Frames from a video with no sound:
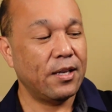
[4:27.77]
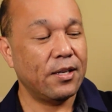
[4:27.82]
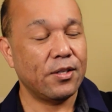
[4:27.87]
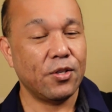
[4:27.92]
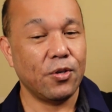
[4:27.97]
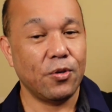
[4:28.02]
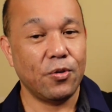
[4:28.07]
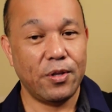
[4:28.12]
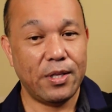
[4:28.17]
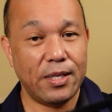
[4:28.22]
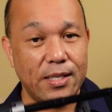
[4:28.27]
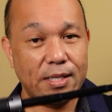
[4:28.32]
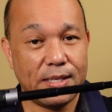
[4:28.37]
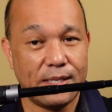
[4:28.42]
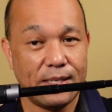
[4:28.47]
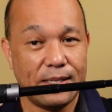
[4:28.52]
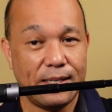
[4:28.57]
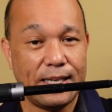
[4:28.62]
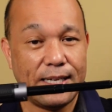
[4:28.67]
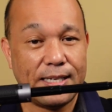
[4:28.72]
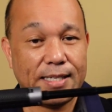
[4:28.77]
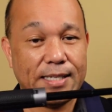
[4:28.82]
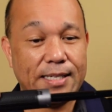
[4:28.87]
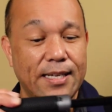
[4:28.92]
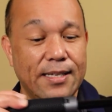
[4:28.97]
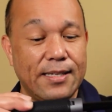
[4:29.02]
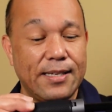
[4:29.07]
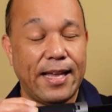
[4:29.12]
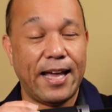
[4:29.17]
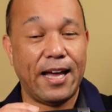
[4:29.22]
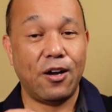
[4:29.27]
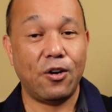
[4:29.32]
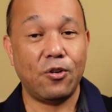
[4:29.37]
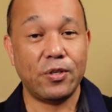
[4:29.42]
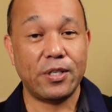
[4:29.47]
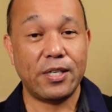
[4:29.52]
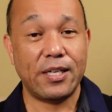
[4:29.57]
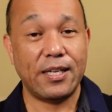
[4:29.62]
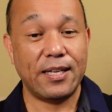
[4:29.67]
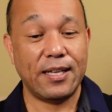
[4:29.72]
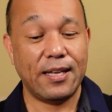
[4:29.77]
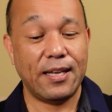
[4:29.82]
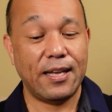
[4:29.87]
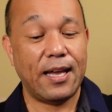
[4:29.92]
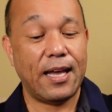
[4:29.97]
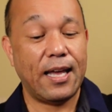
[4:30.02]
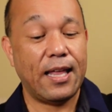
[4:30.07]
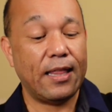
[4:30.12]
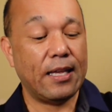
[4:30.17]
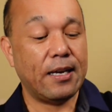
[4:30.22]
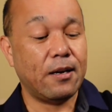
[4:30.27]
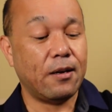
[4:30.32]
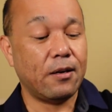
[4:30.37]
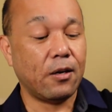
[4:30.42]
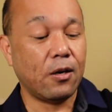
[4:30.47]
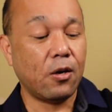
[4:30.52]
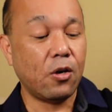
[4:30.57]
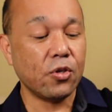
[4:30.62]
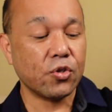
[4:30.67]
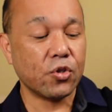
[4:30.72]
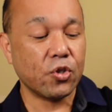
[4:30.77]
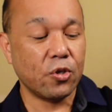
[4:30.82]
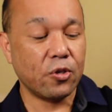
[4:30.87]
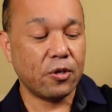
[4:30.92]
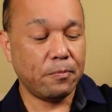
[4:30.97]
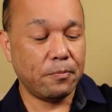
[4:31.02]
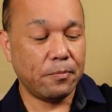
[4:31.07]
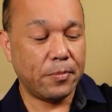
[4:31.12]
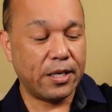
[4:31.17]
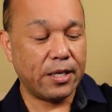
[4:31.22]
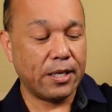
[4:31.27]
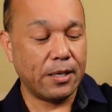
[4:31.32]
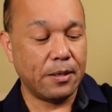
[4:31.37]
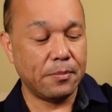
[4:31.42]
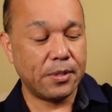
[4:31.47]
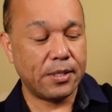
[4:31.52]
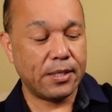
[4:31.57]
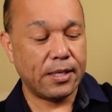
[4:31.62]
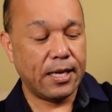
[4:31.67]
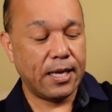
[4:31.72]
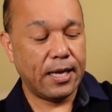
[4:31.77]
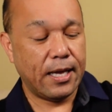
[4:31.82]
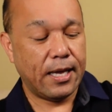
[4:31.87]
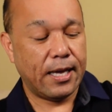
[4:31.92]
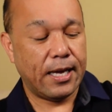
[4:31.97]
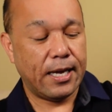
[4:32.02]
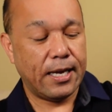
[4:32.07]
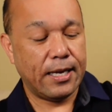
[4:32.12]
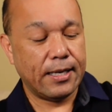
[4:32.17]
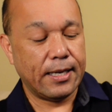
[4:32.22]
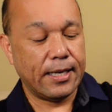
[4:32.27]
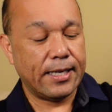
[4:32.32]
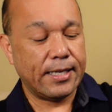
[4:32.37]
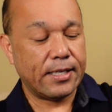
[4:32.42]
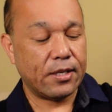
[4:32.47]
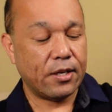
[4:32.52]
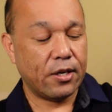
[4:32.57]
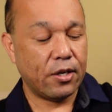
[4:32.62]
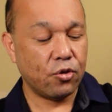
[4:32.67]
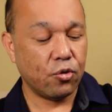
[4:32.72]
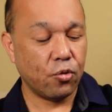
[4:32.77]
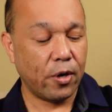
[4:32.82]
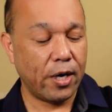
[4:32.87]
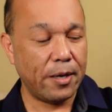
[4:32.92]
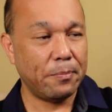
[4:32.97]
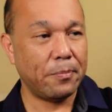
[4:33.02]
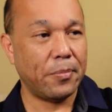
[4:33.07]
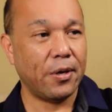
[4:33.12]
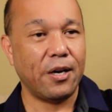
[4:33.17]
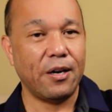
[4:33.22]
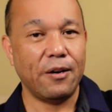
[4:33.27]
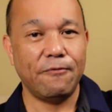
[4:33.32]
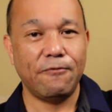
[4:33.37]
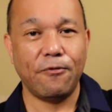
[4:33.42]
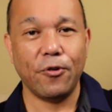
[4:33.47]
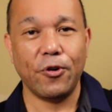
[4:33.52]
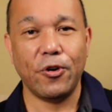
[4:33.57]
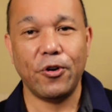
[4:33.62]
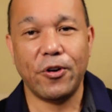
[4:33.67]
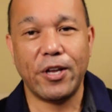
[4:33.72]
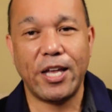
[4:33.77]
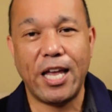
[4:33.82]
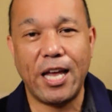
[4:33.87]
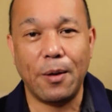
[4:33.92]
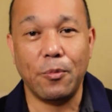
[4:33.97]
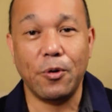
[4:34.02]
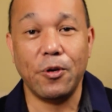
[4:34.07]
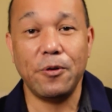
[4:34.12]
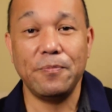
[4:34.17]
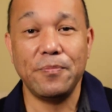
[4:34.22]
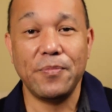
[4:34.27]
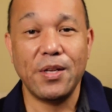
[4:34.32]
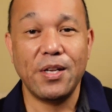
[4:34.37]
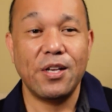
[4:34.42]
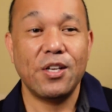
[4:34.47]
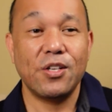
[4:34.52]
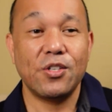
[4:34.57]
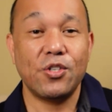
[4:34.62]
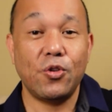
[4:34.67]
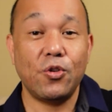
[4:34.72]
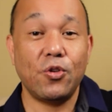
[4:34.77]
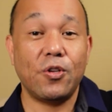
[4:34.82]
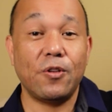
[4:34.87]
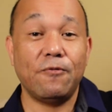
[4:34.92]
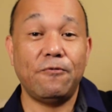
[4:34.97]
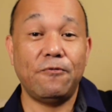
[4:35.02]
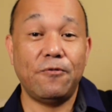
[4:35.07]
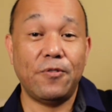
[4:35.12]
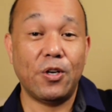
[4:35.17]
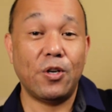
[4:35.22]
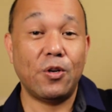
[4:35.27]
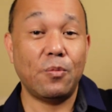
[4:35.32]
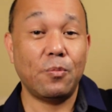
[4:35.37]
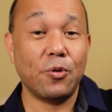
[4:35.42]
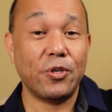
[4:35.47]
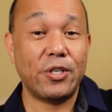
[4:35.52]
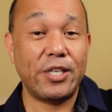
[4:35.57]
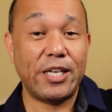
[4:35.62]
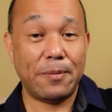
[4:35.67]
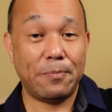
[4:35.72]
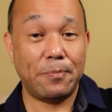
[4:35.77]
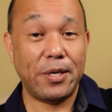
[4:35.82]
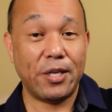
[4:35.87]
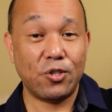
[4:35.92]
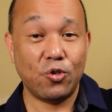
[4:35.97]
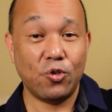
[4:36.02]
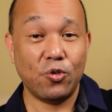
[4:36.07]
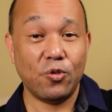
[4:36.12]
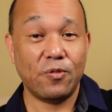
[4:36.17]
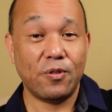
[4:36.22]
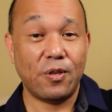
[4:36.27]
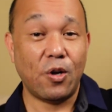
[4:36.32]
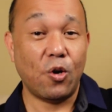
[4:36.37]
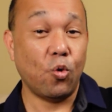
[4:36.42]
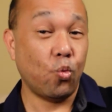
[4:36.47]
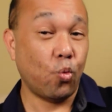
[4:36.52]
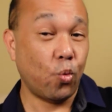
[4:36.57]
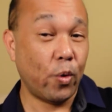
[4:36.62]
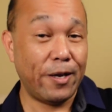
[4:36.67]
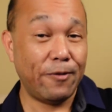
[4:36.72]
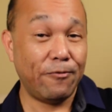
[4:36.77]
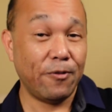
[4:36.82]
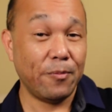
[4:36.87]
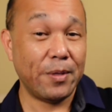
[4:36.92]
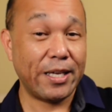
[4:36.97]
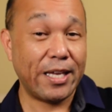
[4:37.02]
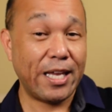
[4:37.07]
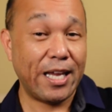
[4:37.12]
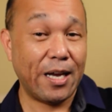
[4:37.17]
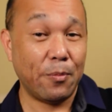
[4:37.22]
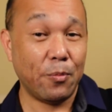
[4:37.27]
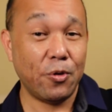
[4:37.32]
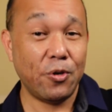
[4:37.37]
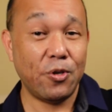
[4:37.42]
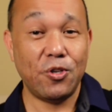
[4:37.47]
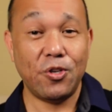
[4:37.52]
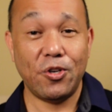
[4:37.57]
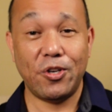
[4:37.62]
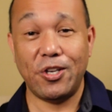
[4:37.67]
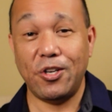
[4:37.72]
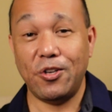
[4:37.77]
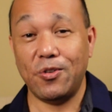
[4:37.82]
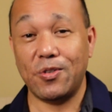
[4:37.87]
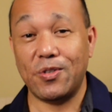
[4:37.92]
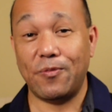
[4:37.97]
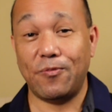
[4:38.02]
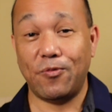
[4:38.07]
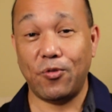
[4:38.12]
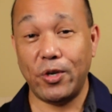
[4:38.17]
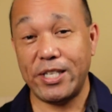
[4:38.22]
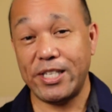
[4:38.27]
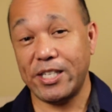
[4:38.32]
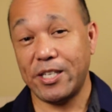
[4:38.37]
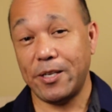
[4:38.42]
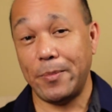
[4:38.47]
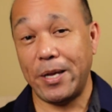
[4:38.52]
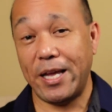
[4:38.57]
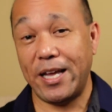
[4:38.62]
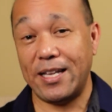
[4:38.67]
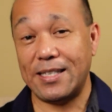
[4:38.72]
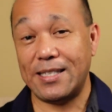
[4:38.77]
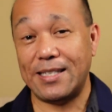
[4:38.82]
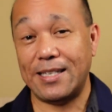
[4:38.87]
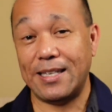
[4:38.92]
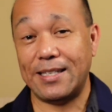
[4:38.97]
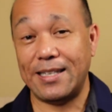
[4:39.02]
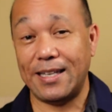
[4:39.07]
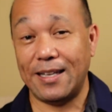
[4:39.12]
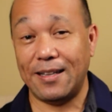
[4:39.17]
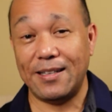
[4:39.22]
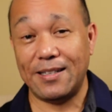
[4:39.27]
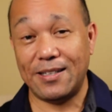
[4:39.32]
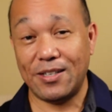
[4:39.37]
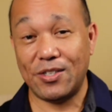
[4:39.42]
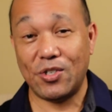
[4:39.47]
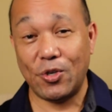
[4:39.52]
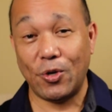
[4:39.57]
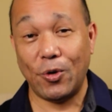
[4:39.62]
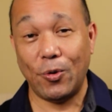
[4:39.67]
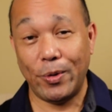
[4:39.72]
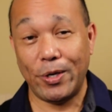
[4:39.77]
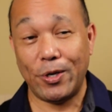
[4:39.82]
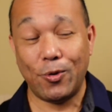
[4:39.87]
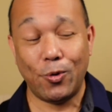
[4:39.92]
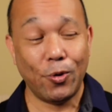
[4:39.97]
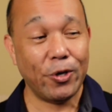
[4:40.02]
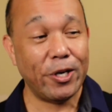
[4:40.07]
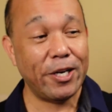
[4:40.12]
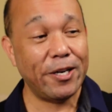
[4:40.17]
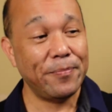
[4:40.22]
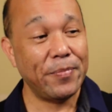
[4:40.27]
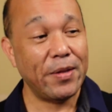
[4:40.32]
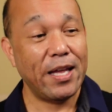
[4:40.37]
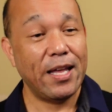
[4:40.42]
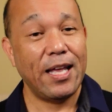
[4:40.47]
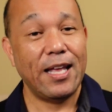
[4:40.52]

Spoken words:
So this extends out, and then it also becomes a nice tripod for your camera so you can film or take pictures away from the camera. You can use the voice commands to tell it to start recording.